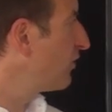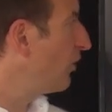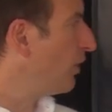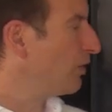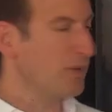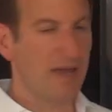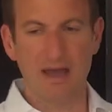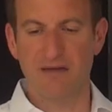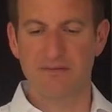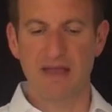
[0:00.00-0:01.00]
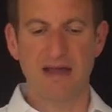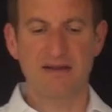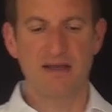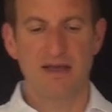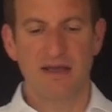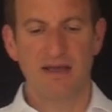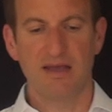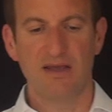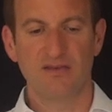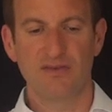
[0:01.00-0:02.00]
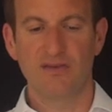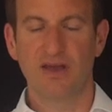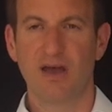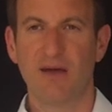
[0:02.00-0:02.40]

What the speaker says: So what we have done is